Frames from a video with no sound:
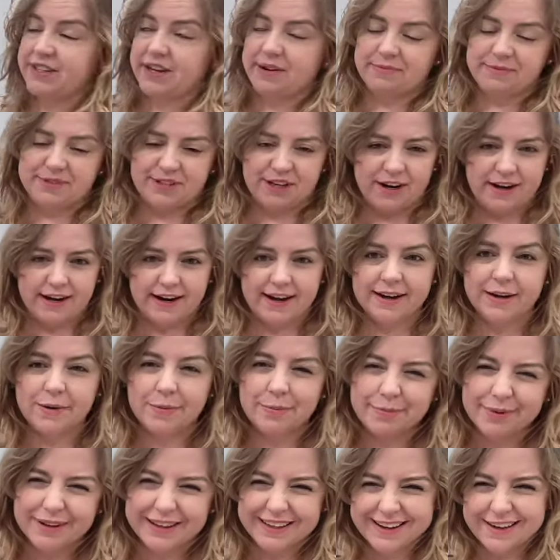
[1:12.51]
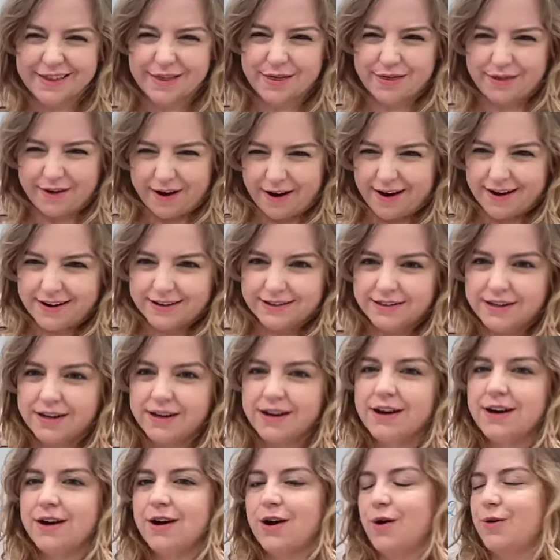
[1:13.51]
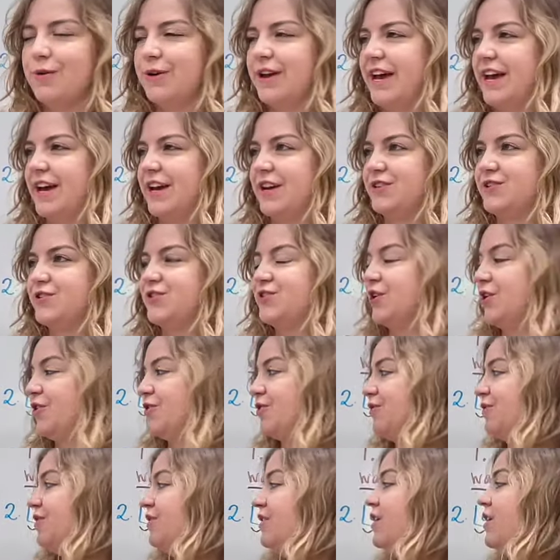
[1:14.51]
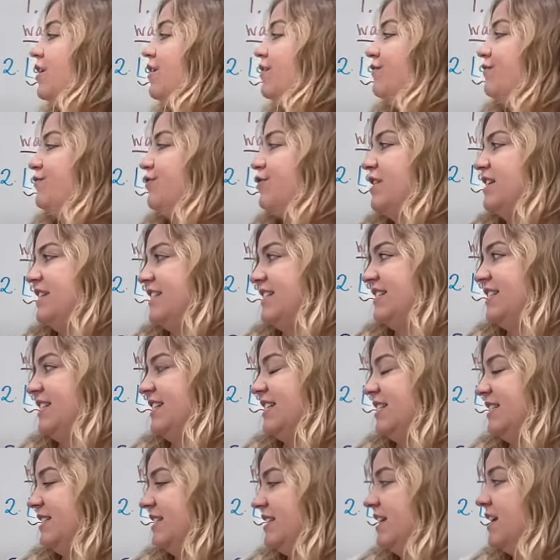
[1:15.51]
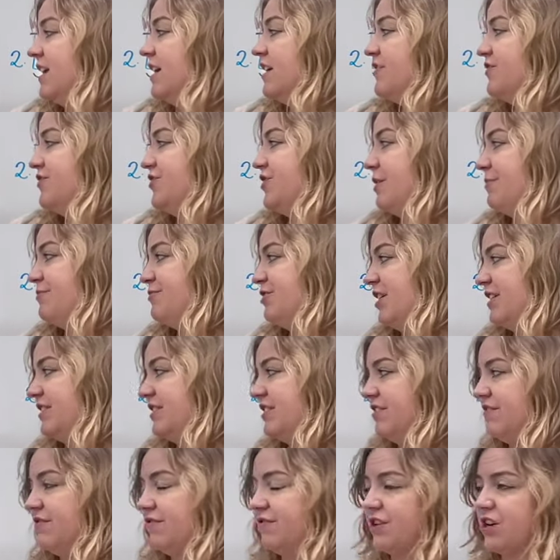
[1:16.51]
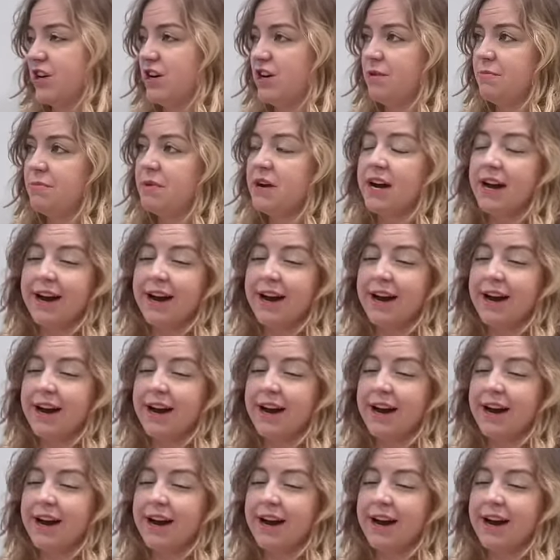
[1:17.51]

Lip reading: a complete thought. Okay, so for instance, subject and verb,